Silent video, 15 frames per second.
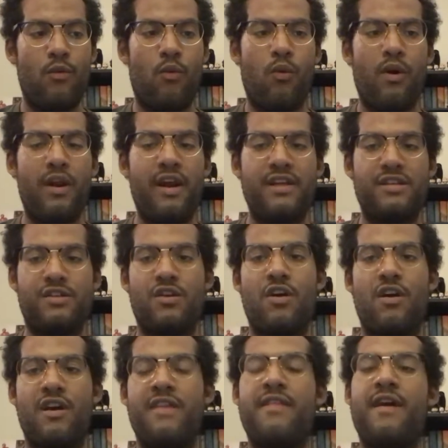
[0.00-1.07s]
what I
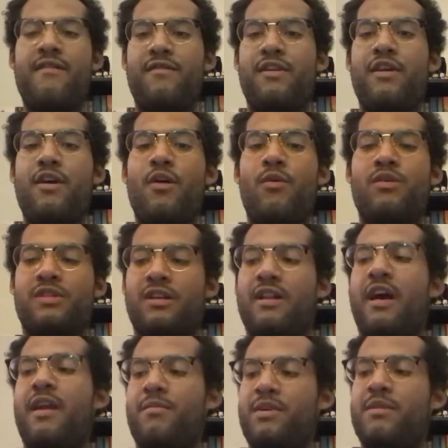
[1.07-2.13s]
saw in that video was a
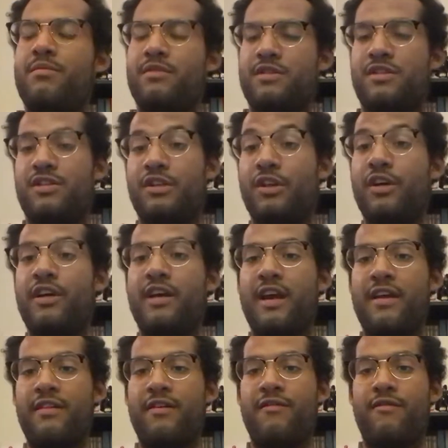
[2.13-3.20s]
lot of people just looking
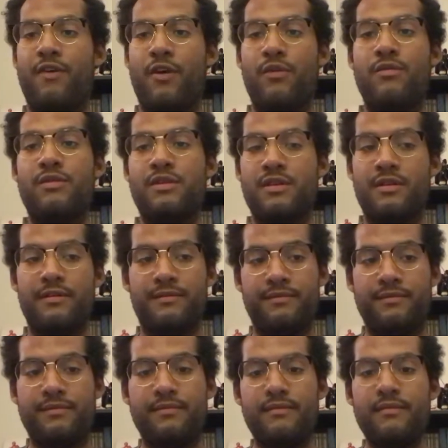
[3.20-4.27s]
at their phones
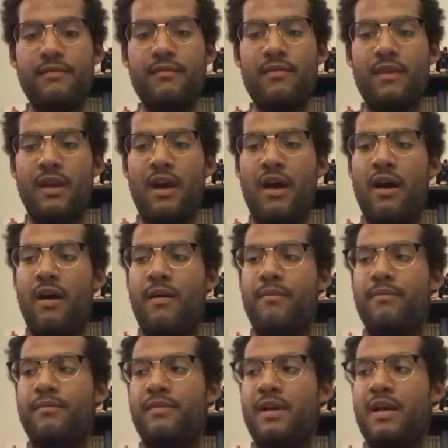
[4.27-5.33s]

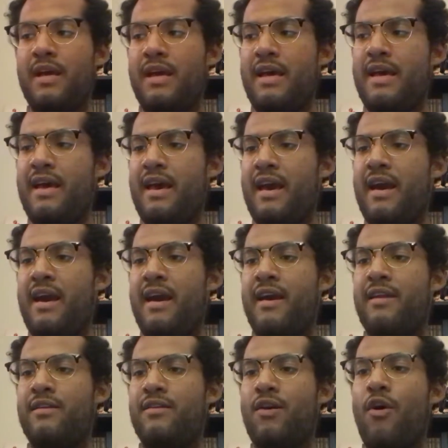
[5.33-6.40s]

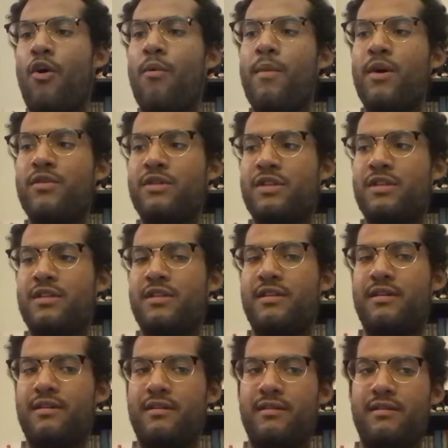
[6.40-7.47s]
and almost
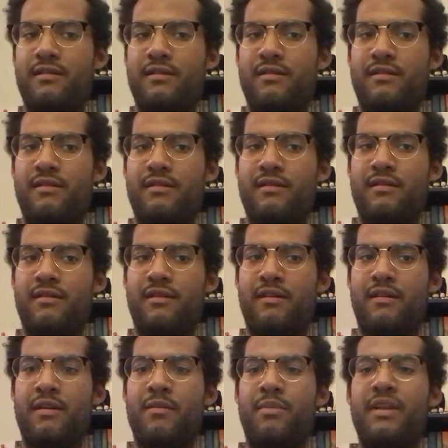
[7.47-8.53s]

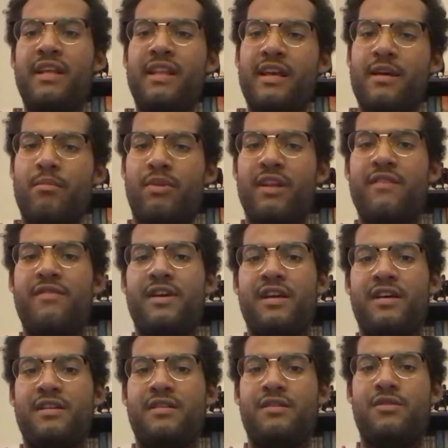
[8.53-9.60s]
completely
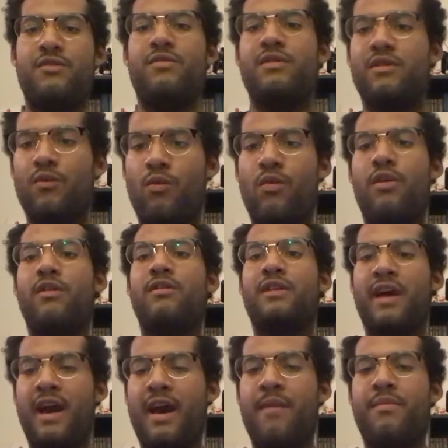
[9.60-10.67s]
oblivious to the world
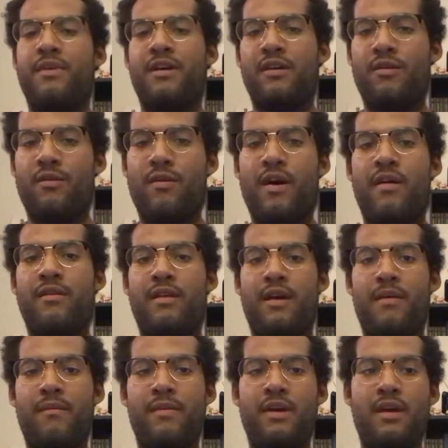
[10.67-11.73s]
happening around
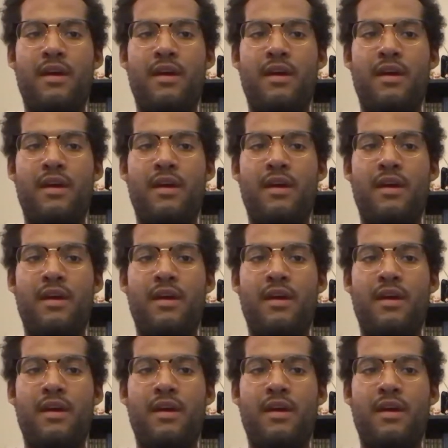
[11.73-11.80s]
them.